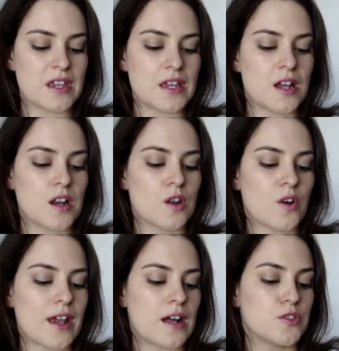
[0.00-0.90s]
the
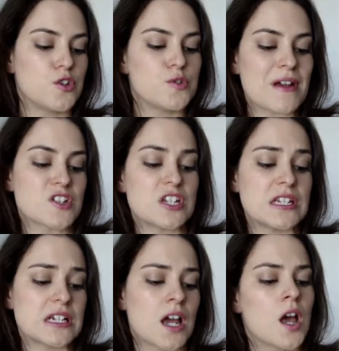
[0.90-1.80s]
L'Oreal Nude
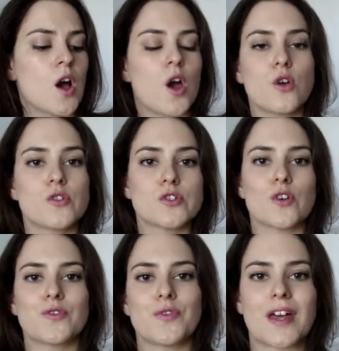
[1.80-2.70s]
Magique Eau de
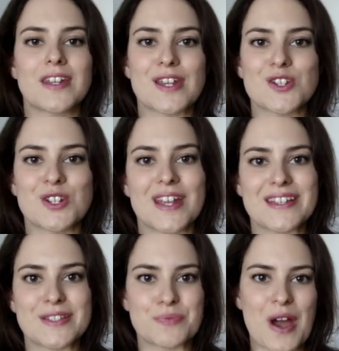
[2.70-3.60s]
Teint foundation
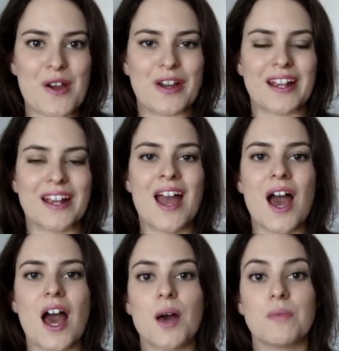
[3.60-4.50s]
is wearing.
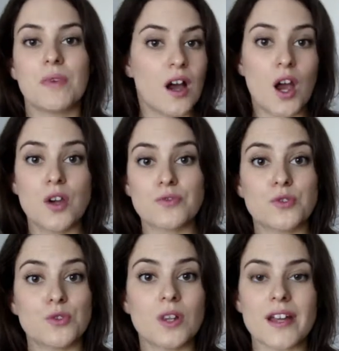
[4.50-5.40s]

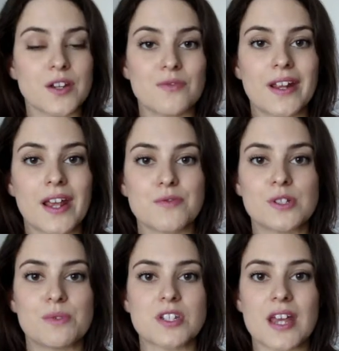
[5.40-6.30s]
Overall, I don't really have
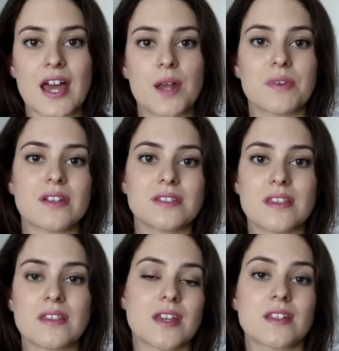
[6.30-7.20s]
too much to add, because
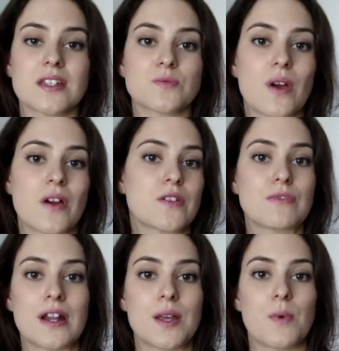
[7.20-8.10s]
I think that it's wearing
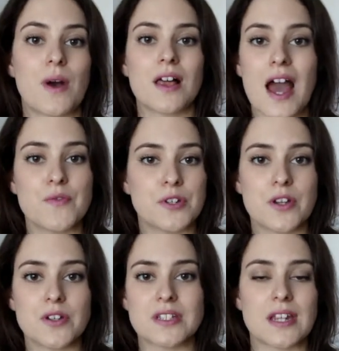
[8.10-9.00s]
really well. I haven't
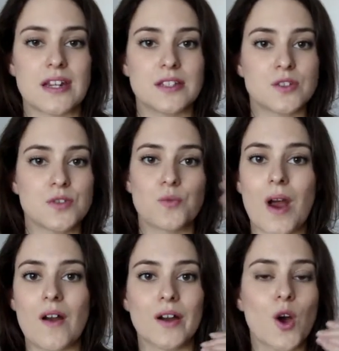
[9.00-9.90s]
noticed any sort of
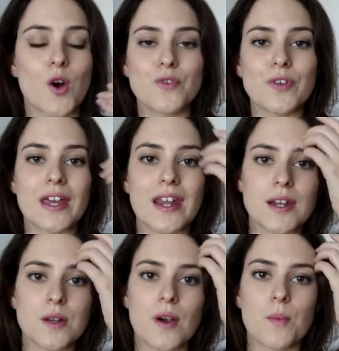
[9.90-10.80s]
wearing off of it
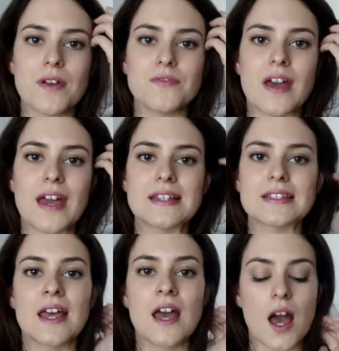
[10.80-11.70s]
anywhere on my face,